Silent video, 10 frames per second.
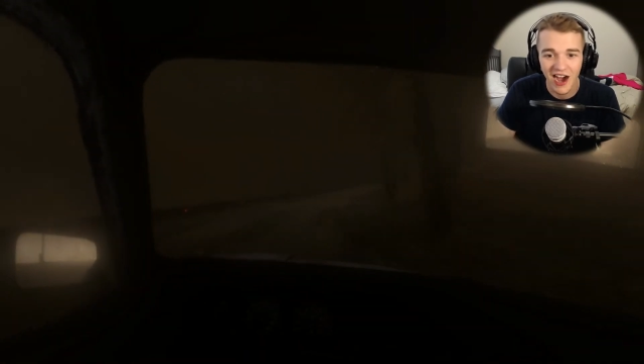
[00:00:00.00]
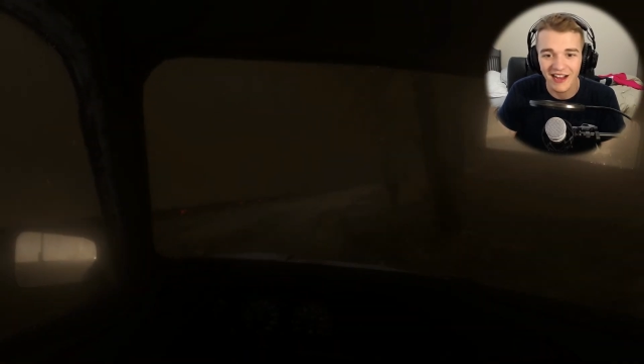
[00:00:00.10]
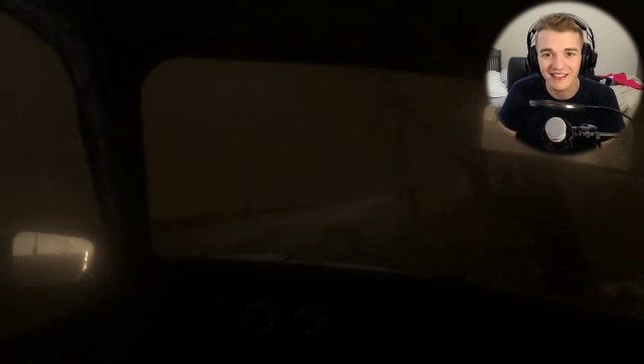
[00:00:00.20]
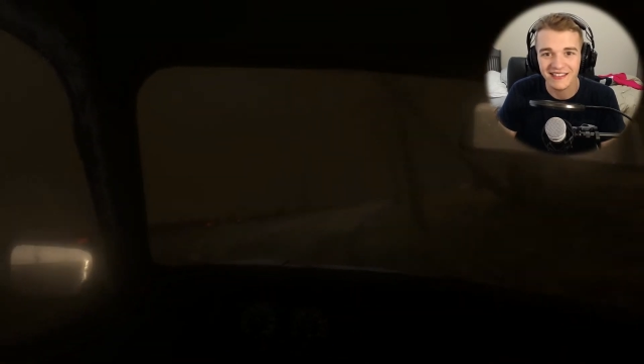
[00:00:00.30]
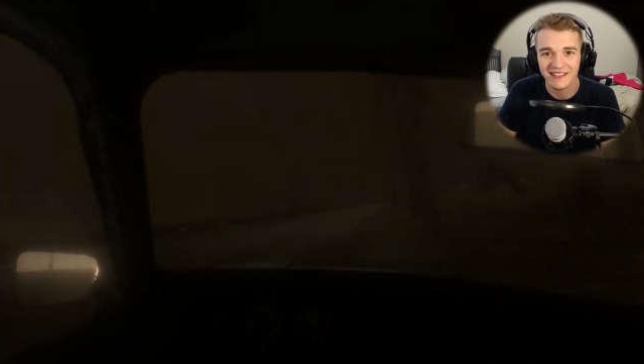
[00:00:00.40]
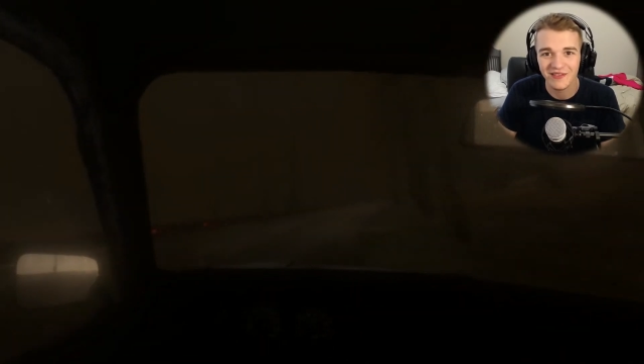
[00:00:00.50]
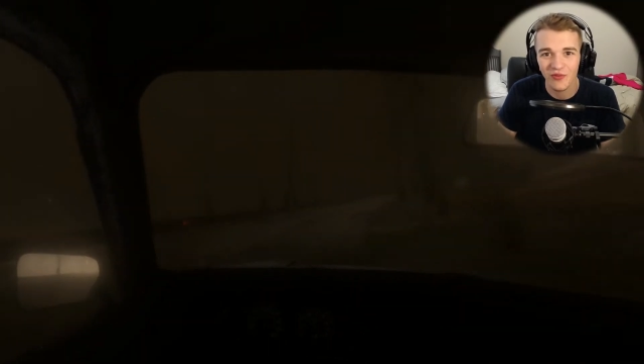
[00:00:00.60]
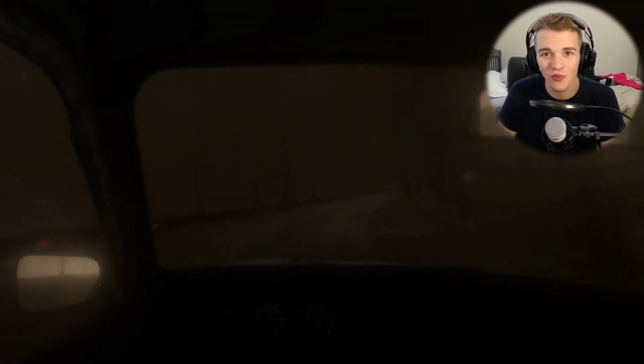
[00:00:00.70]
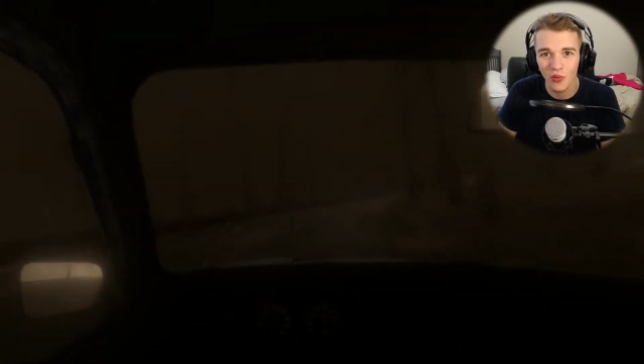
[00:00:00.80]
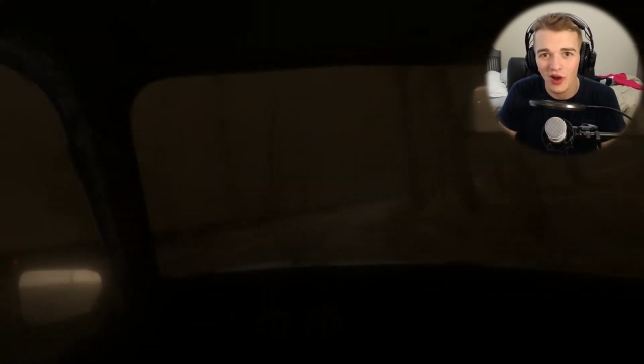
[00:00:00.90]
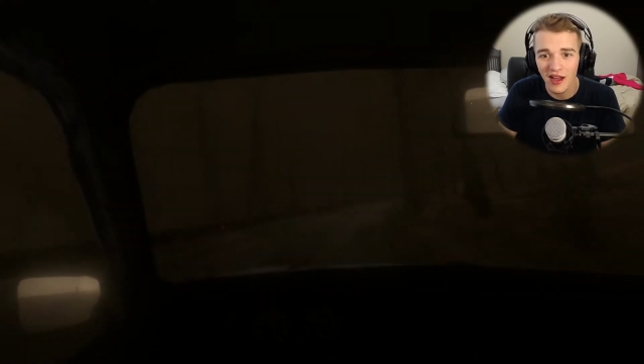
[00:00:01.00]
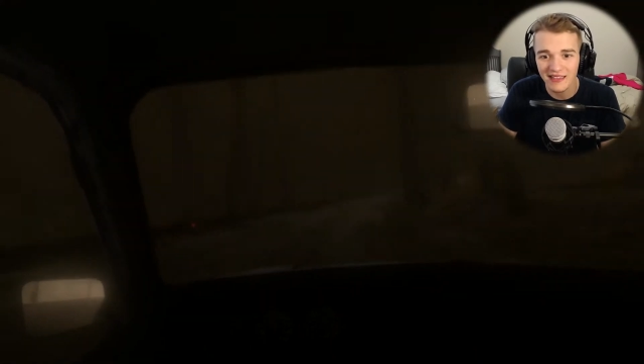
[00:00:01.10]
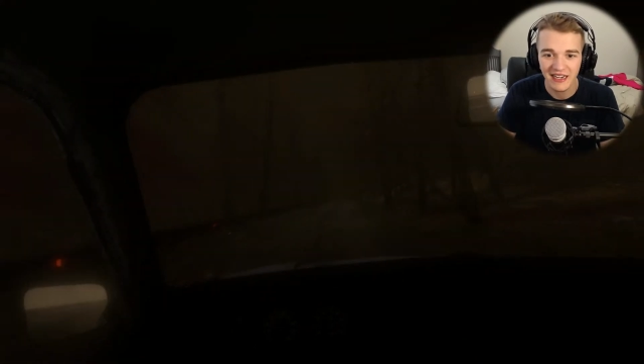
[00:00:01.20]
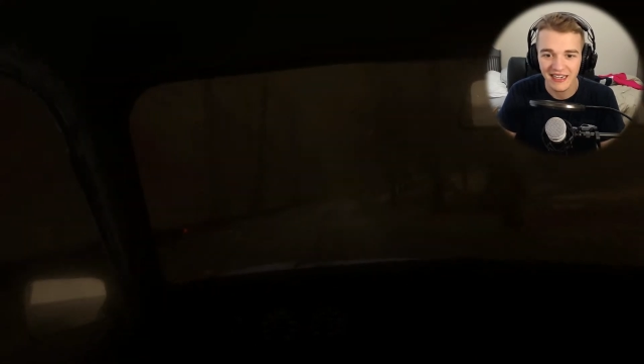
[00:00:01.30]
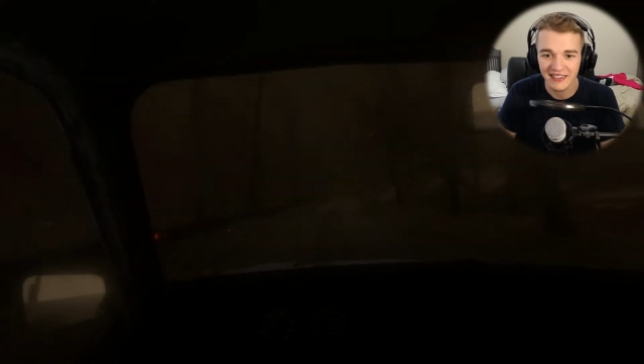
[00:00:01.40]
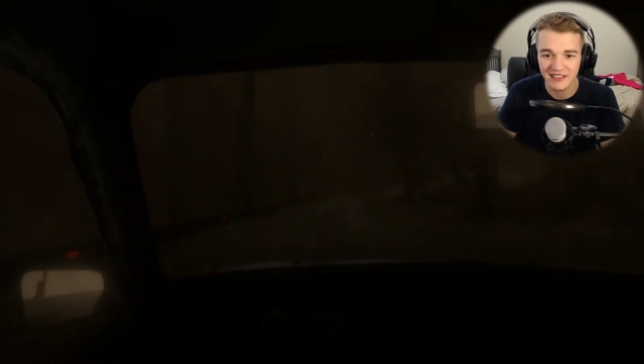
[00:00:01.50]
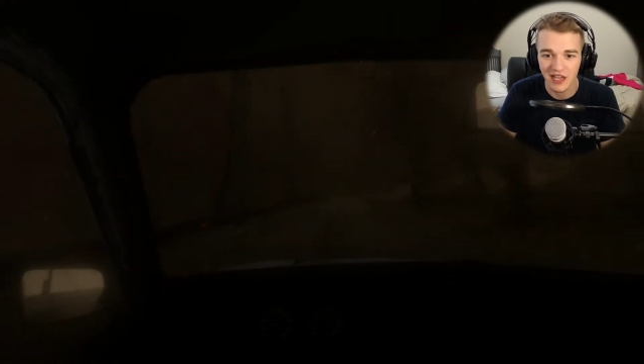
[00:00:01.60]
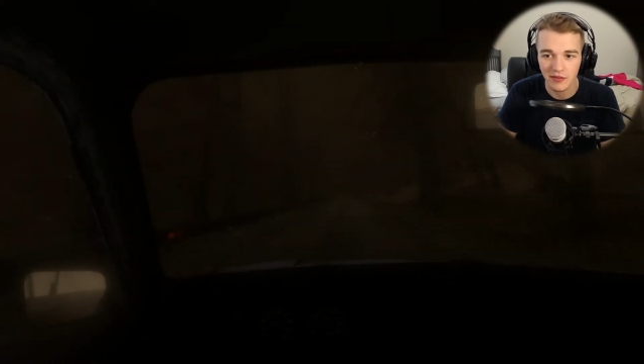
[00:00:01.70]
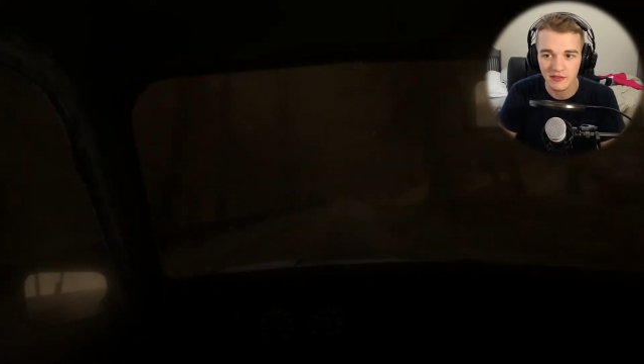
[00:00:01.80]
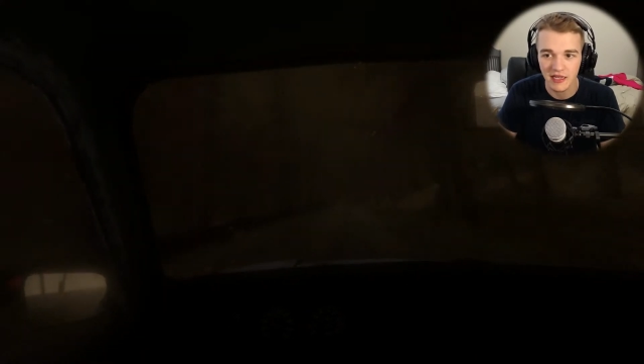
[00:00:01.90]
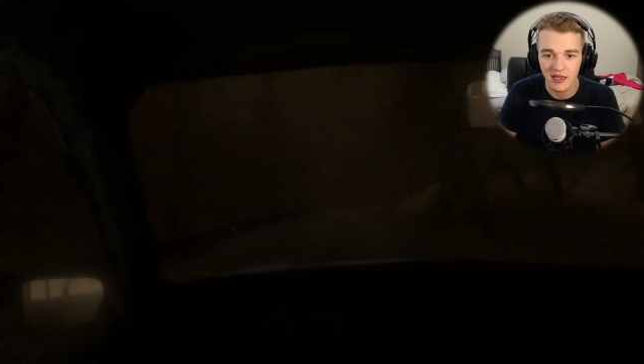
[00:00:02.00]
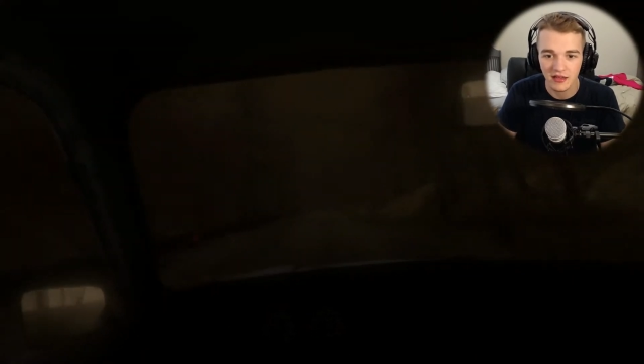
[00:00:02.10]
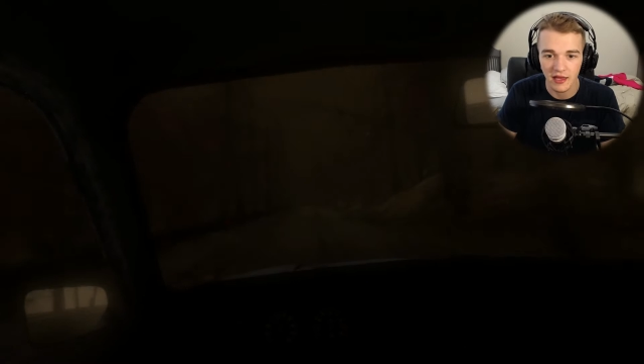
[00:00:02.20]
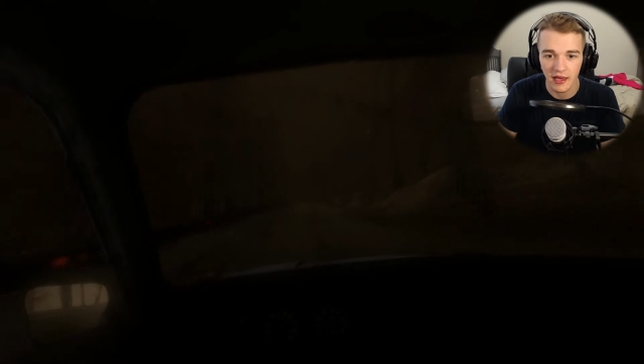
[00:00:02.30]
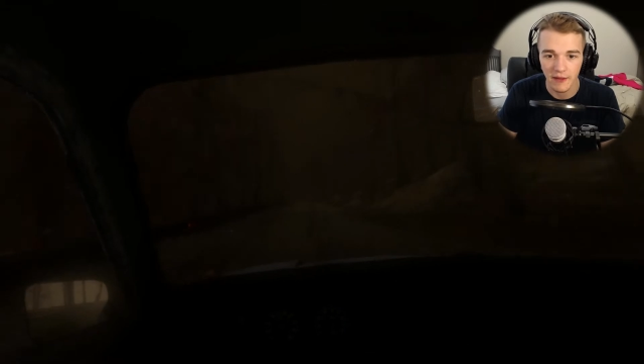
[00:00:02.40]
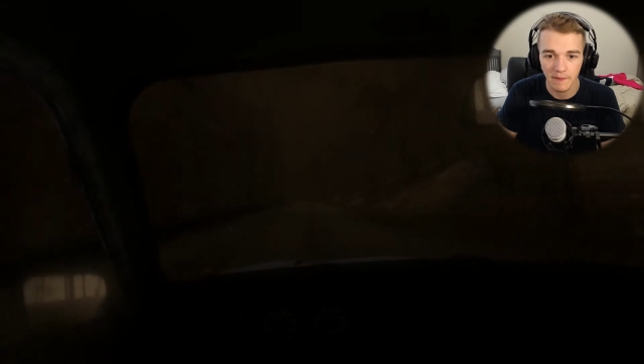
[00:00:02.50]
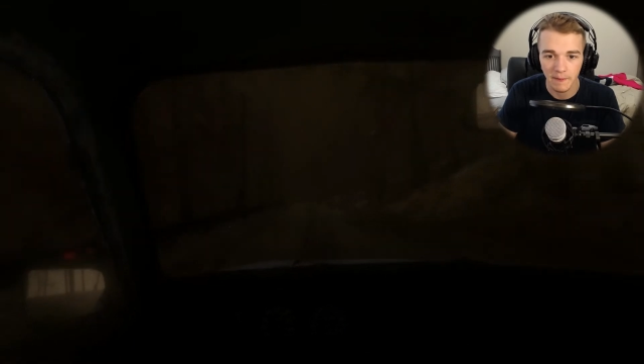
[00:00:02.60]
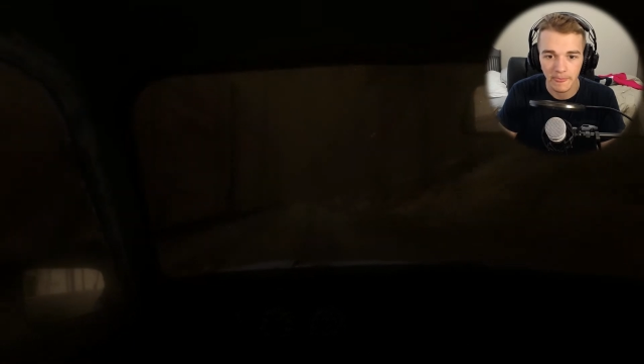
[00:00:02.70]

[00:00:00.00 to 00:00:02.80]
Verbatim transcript: God, what? I need to stop saying that.